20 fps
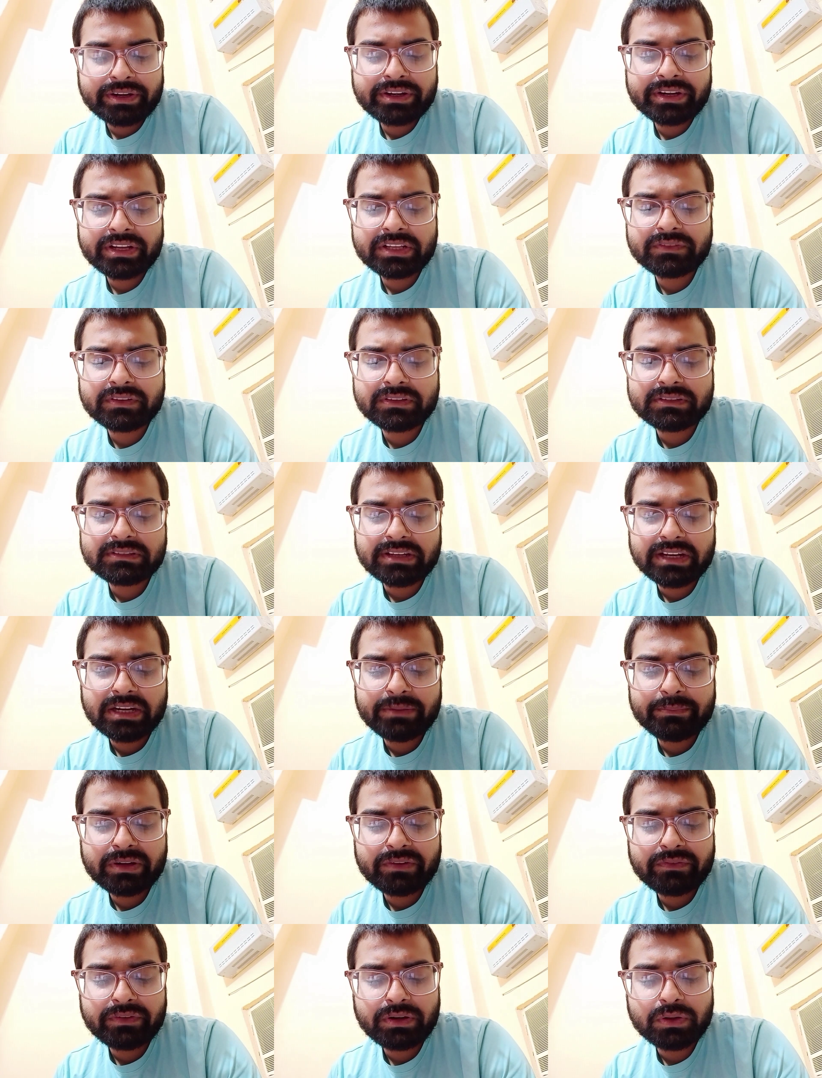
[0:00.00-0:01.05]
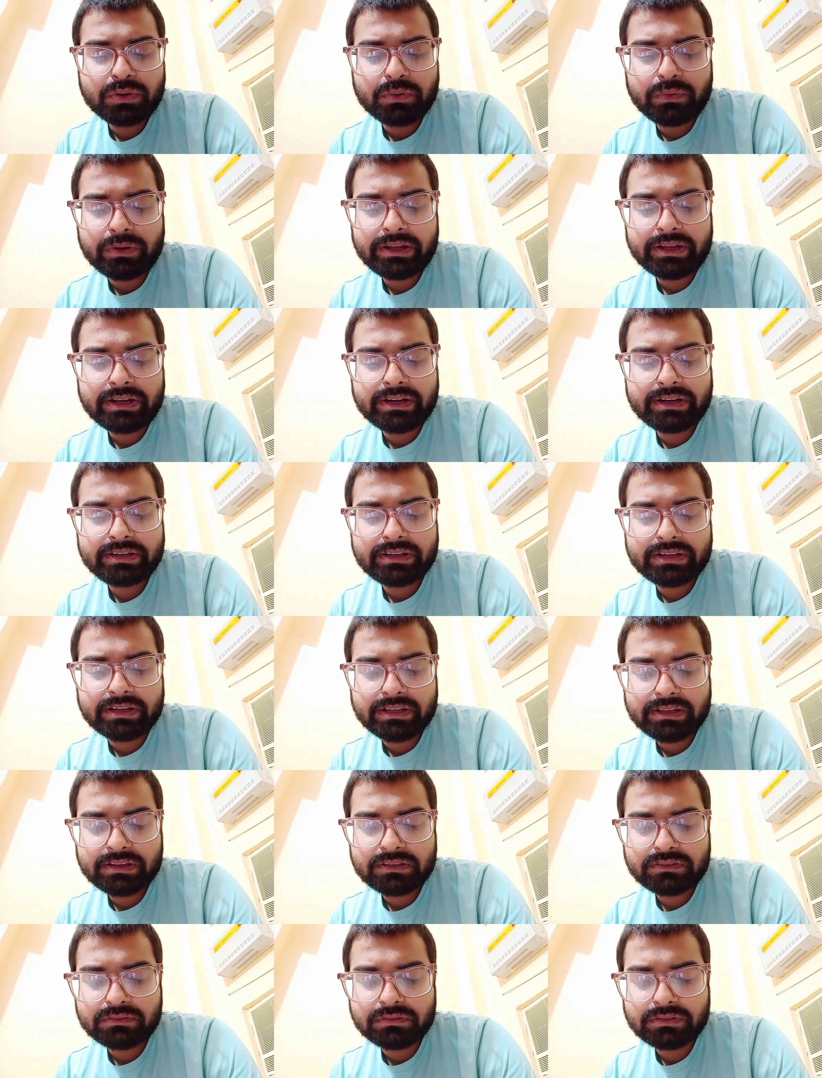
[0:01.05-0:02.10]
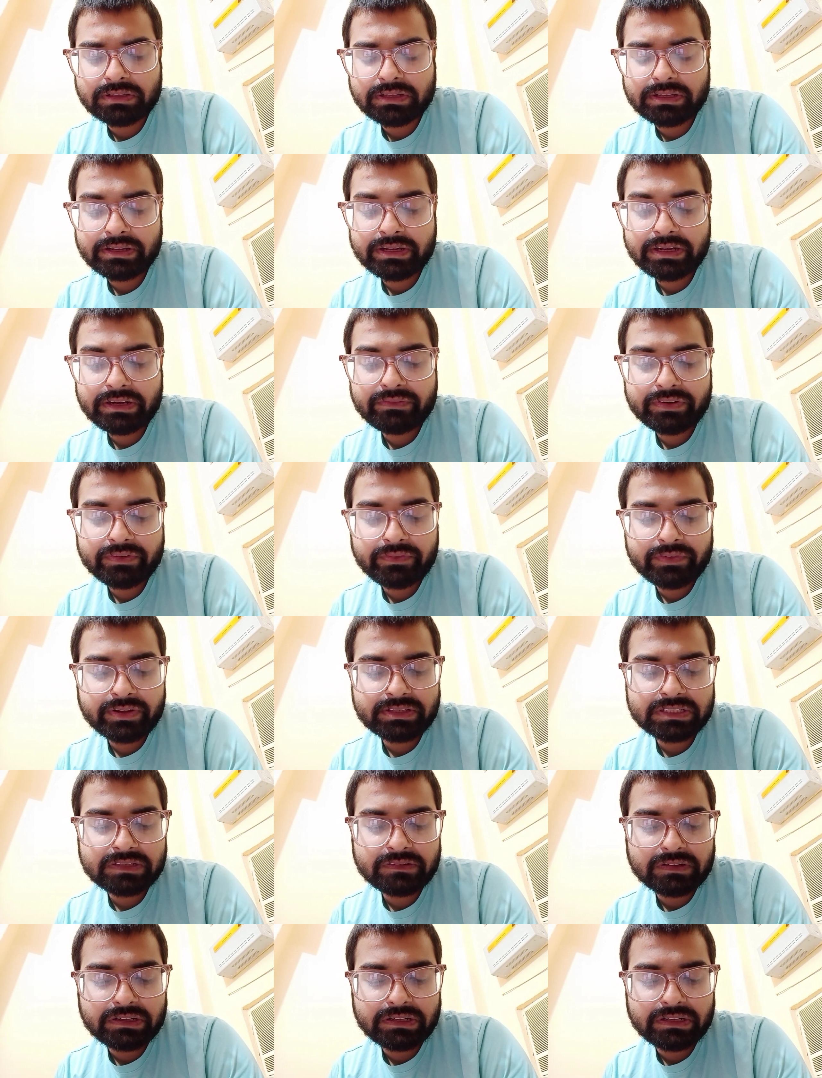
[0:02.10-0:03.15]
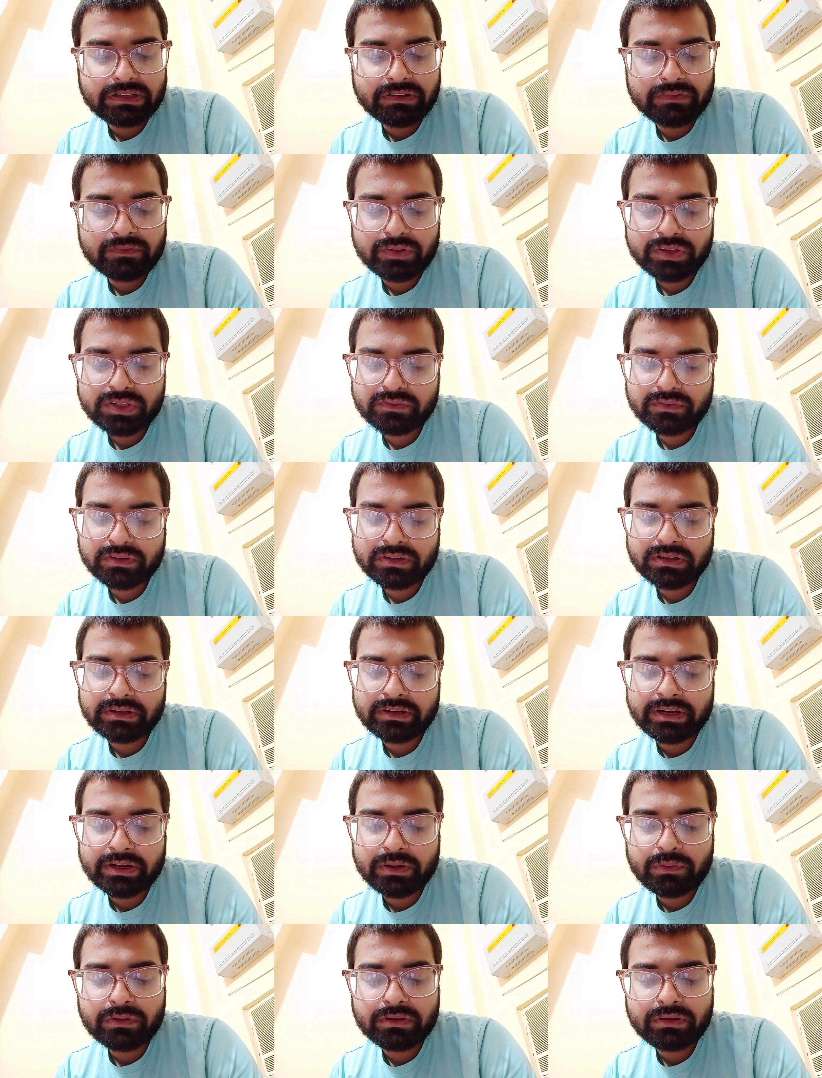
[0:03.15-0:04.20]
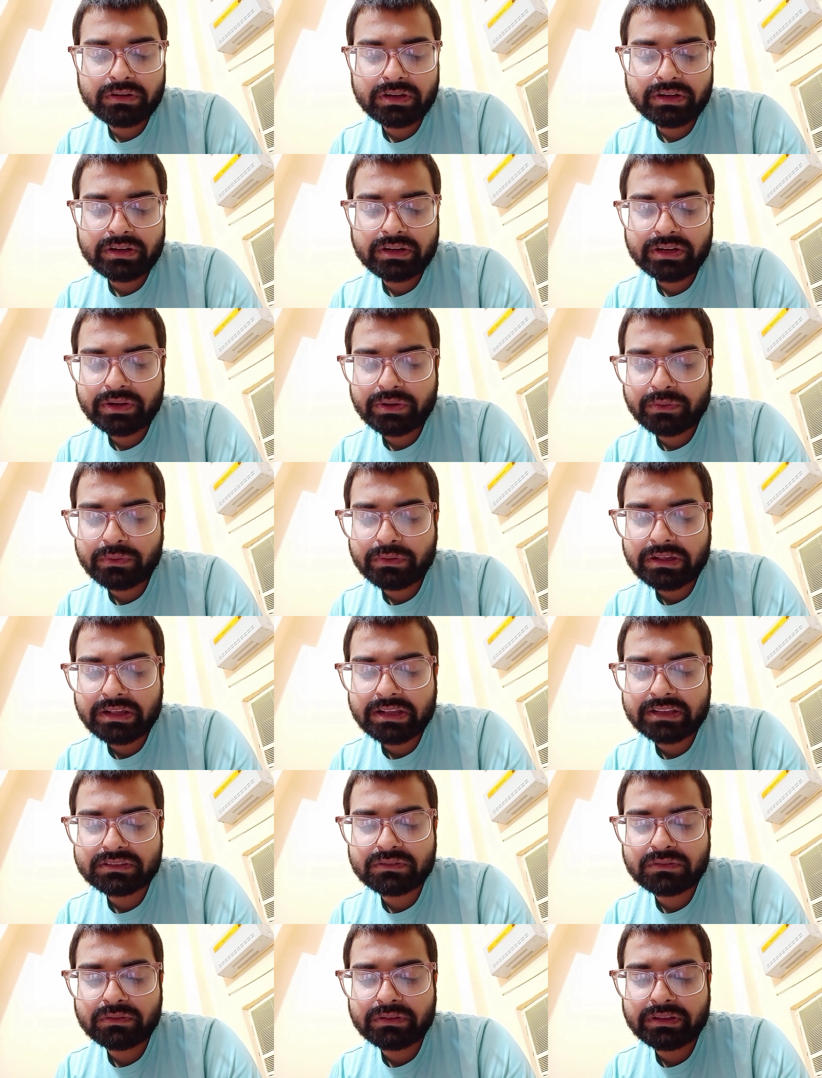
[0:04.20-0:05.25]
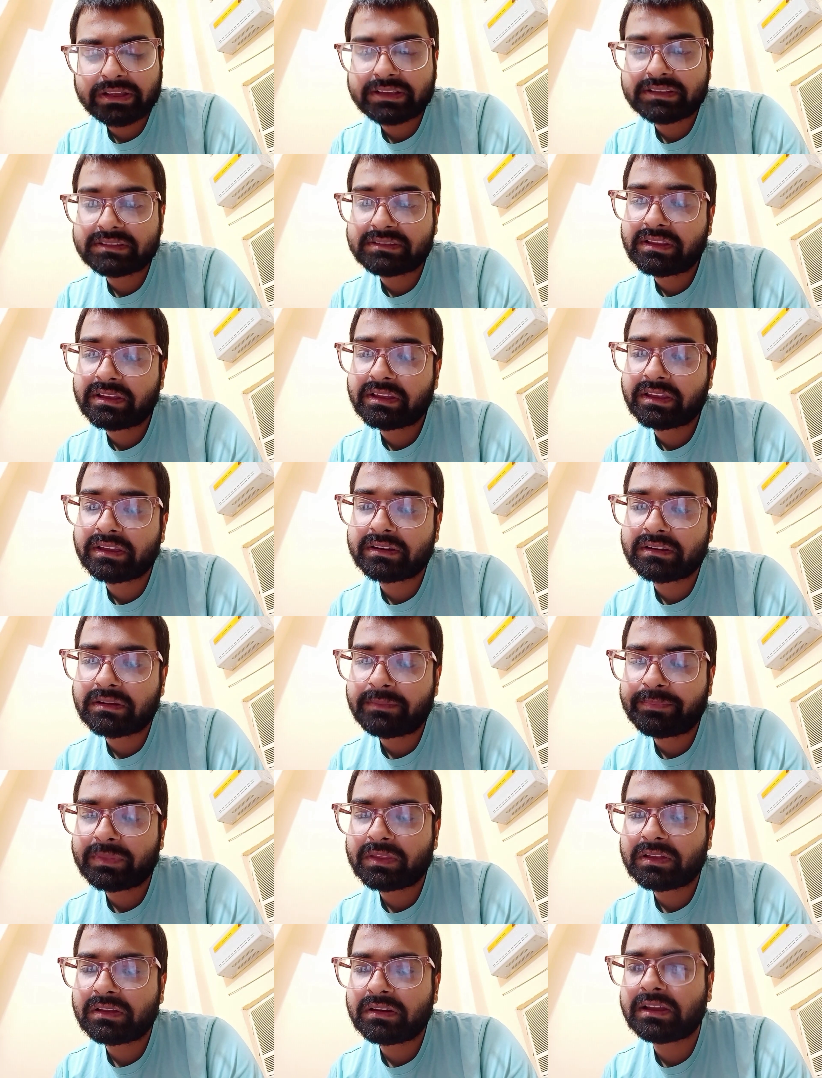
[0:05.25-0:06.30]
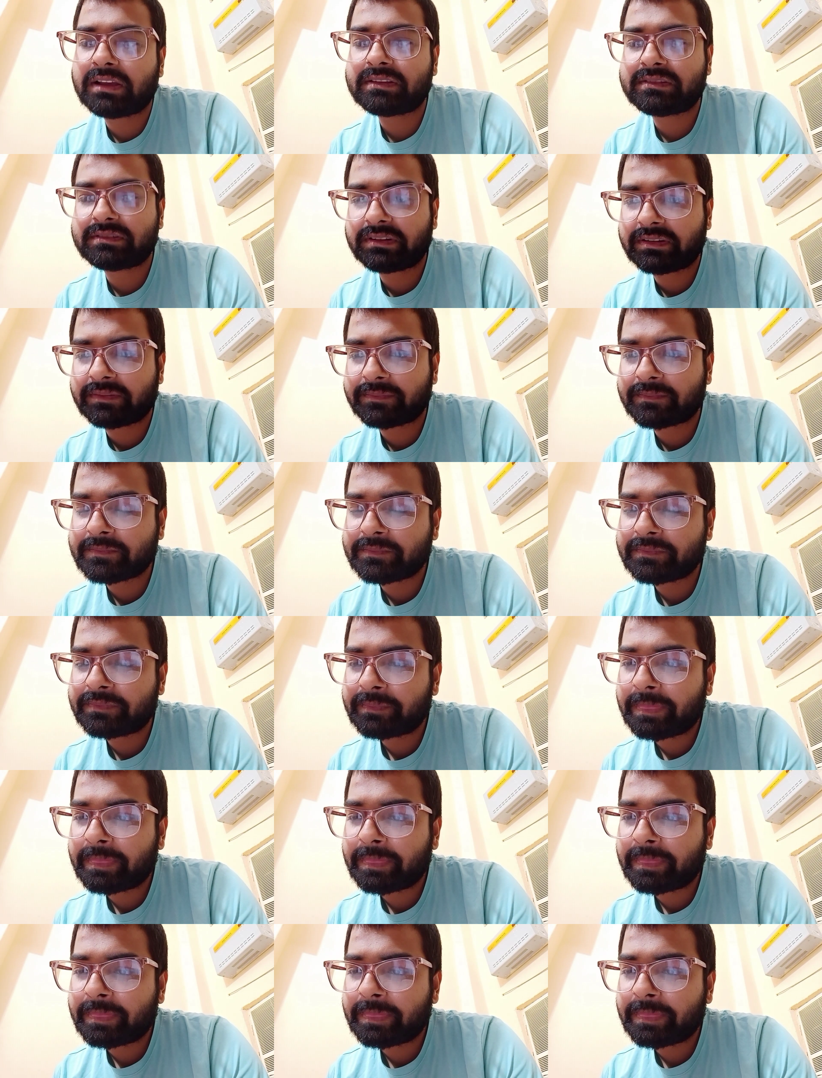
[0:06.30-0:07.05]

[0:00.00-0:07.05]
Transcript: Treaties were signed between Goa and Deccan Sultan in 1570, which were regularly renewed as long as the kingdom lasted.